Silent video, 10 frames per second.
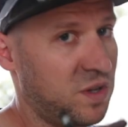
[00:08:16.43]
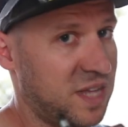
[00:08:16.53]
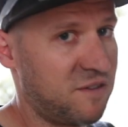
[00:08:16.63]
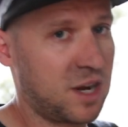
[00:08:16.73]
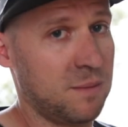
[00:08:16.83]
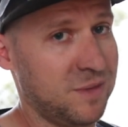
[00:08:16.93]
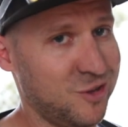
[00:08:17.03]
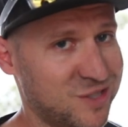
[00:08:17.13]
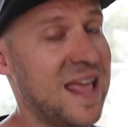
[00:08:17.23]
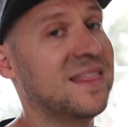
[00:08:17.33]
will never come
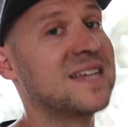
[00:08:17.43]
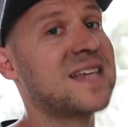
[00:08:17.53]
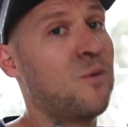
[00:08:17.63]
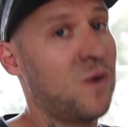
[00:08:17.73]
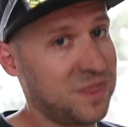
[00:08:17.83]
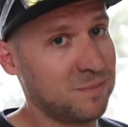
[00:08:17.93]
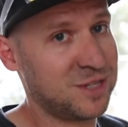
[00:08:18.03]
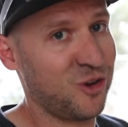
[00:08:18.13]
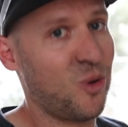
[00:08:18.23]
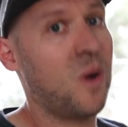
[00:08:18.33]
loose unless I want them
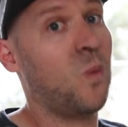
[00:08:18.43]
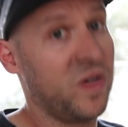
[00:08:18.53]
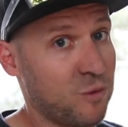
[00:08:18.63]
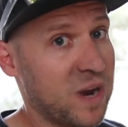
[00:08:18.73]
to with a